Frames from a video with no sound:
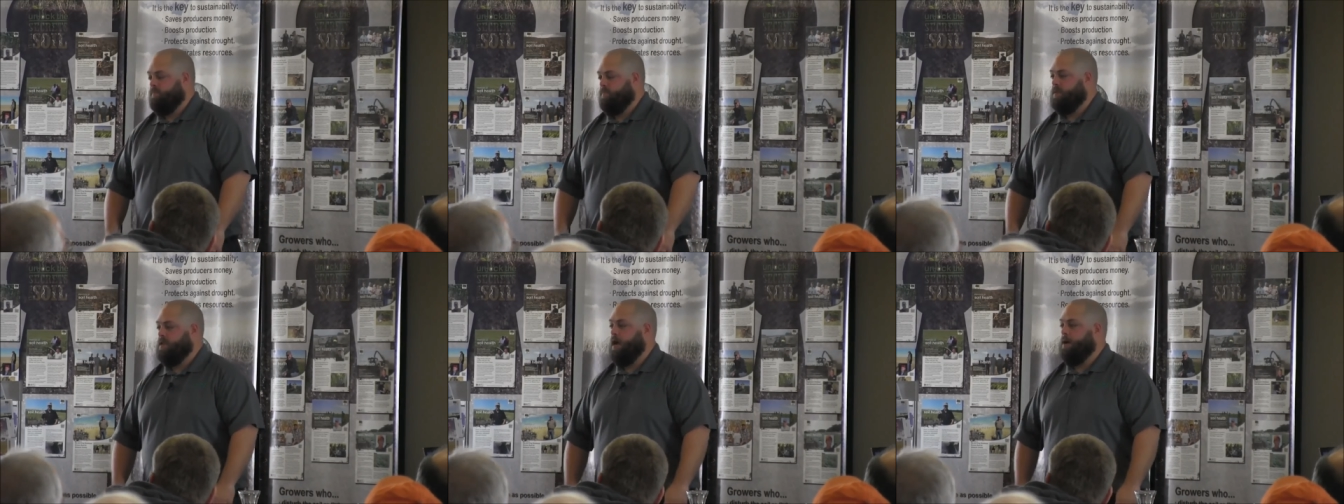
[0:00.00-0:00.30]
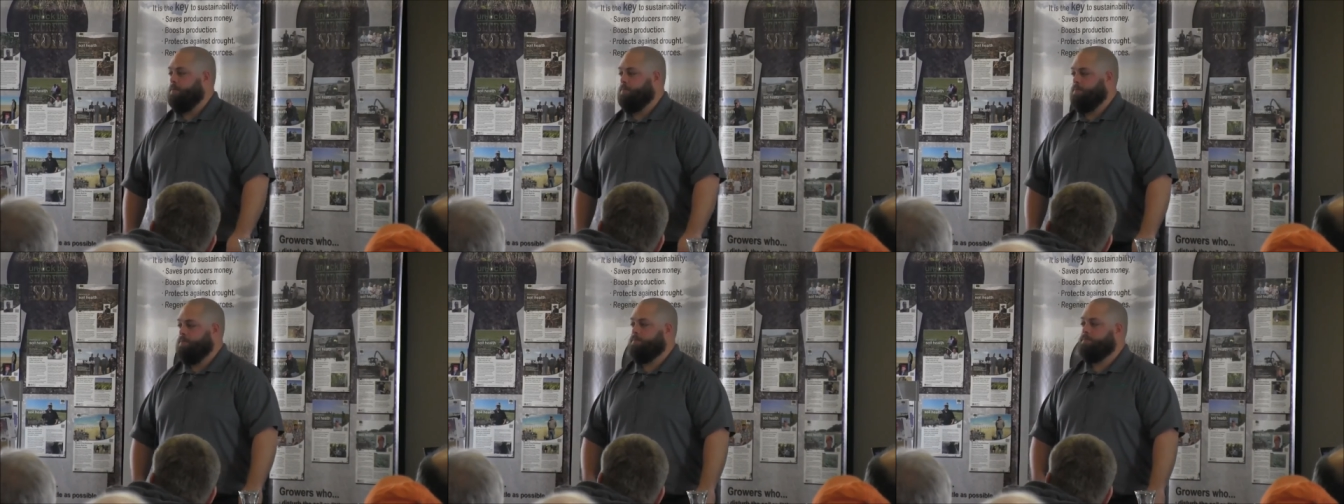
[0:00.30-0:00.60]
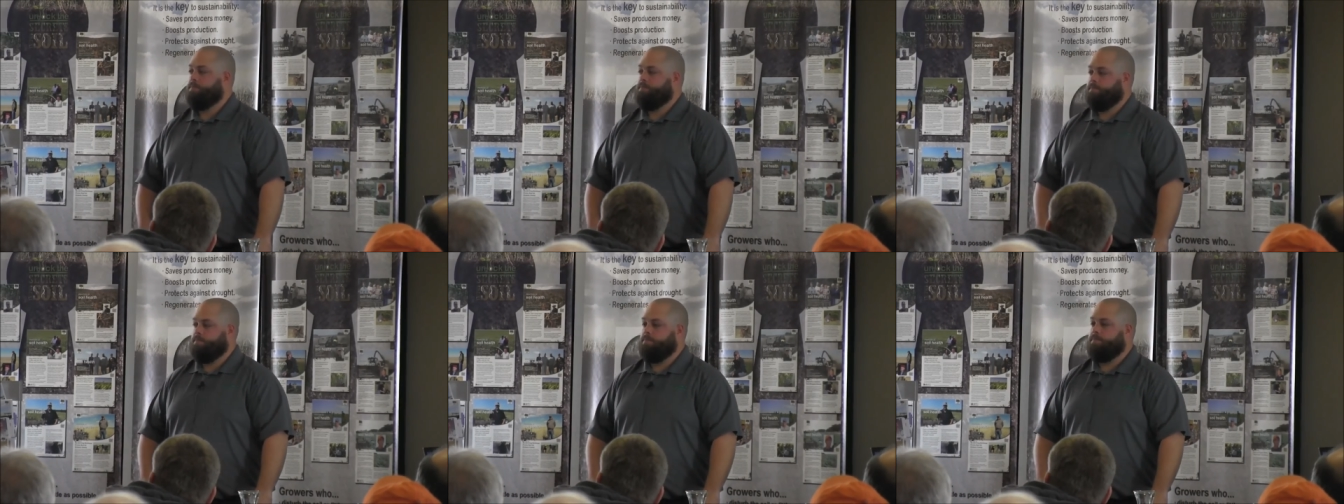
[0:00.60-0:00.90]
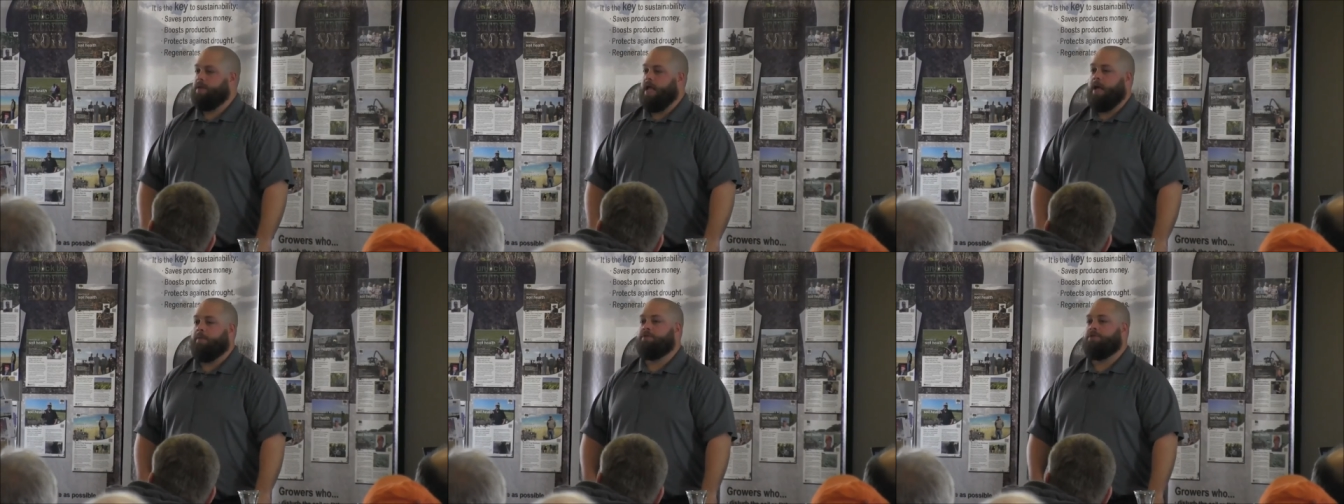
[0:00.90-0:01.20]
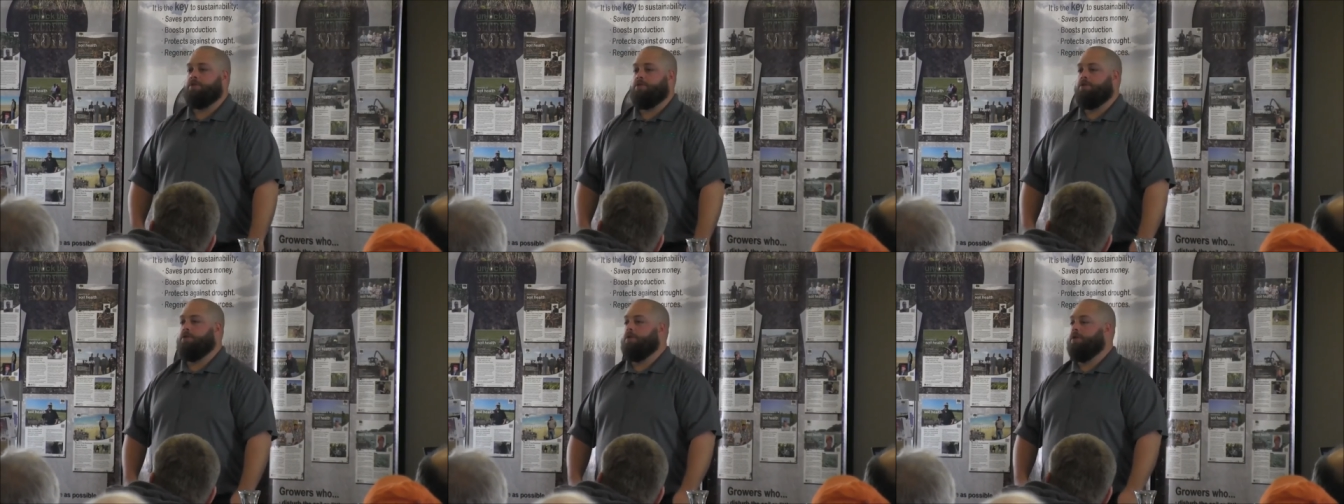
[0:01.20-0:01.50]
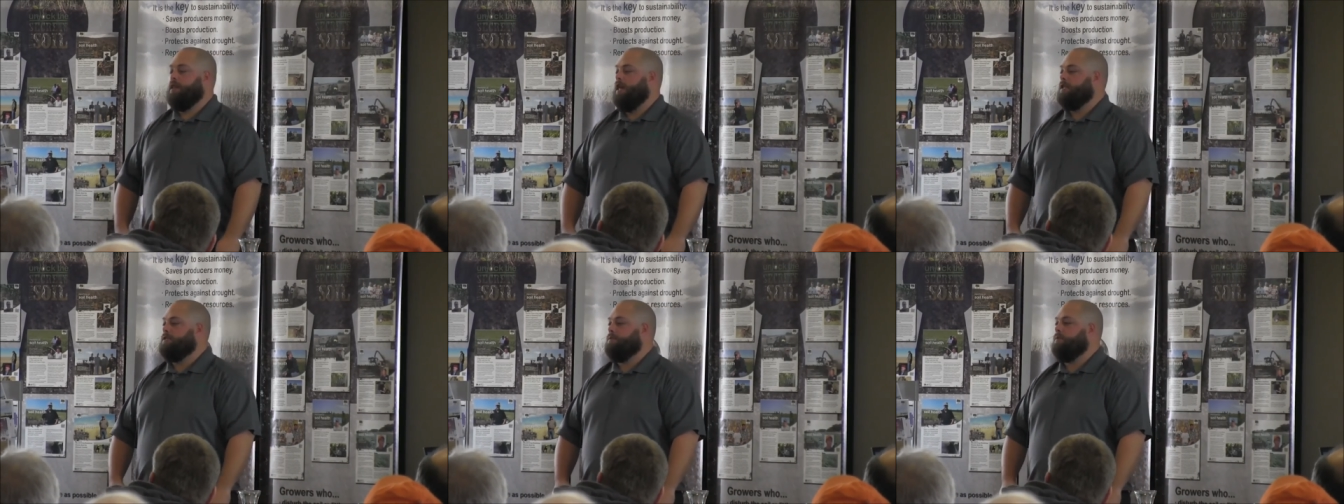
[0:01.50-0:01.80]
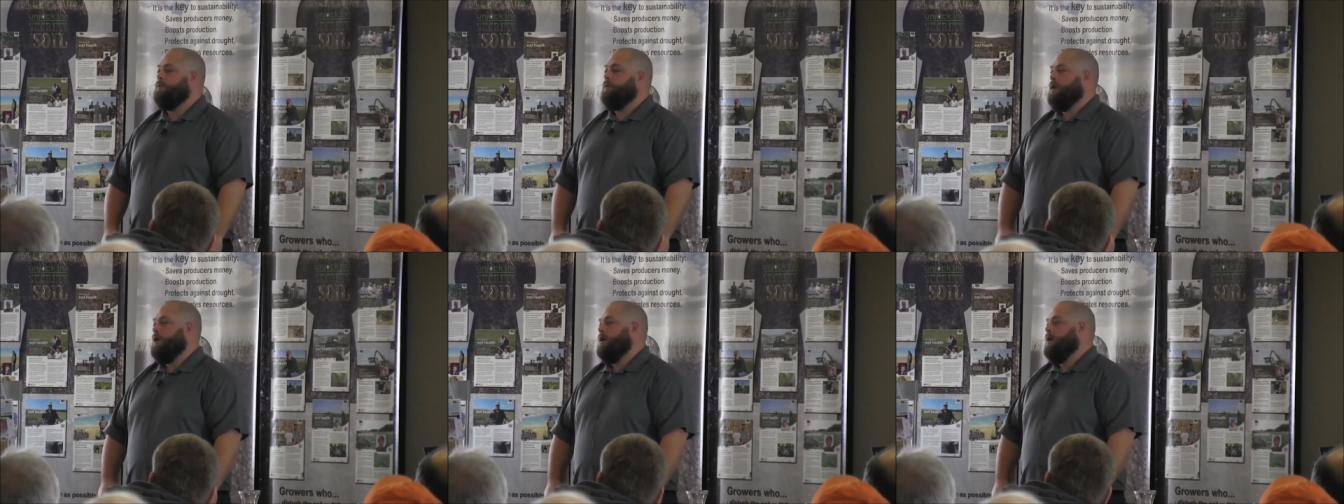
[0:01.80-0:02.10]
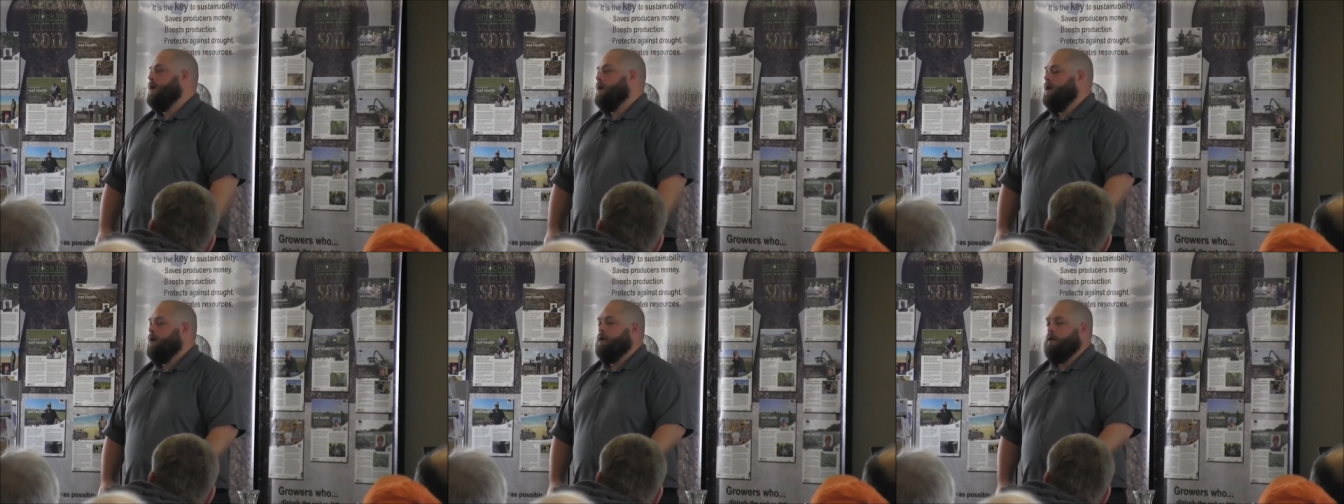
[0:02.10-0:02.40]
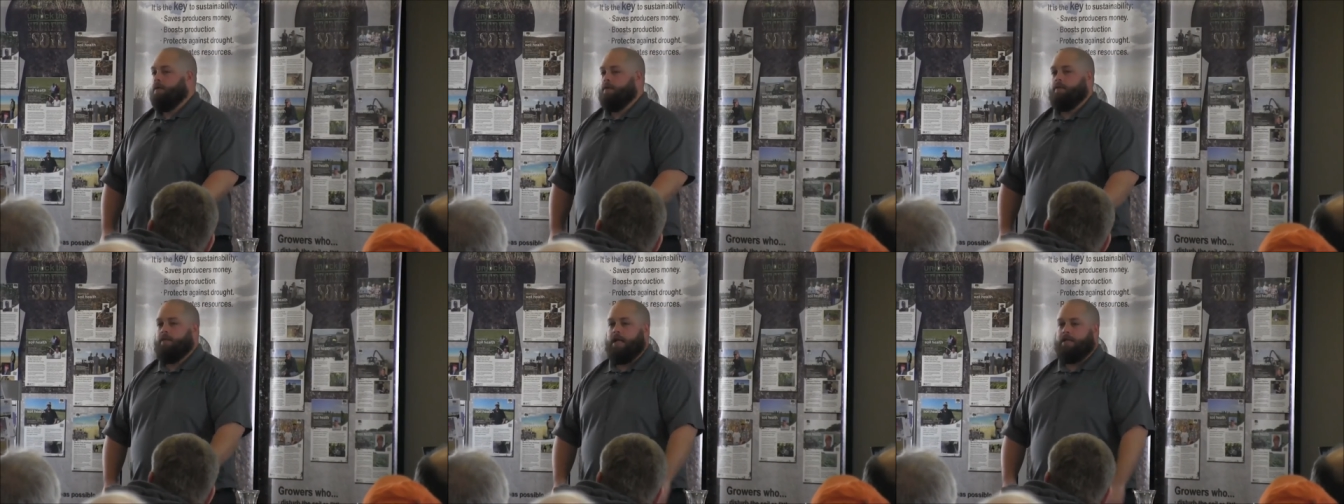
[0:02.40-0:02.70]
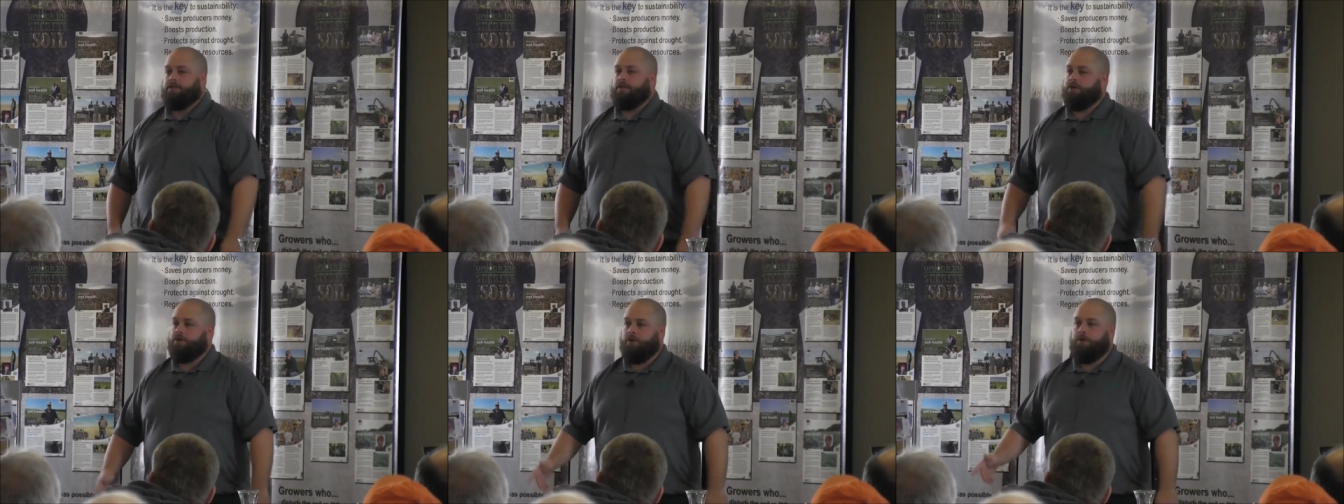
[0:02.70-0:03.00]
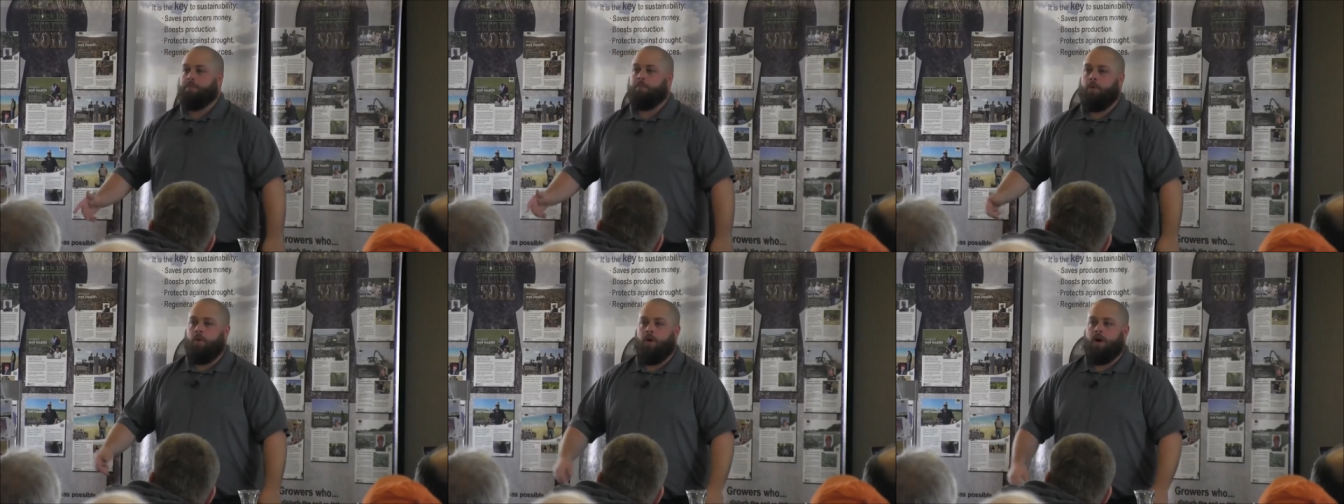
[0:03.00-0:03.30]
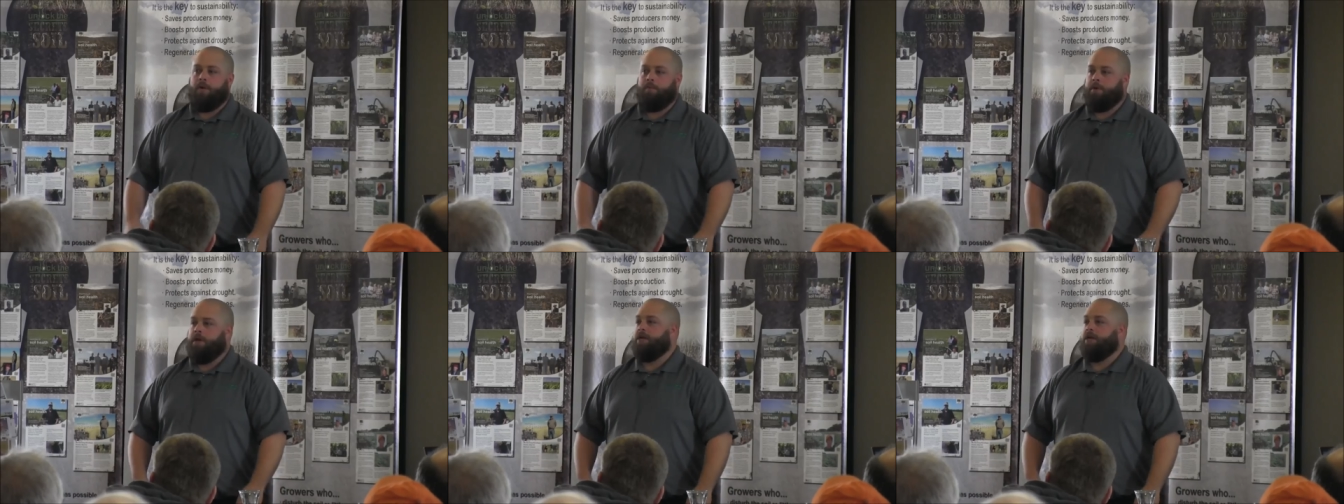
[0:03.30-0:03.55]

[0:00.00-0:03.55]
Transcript: Yep. Absolutely. That's, that's a good point,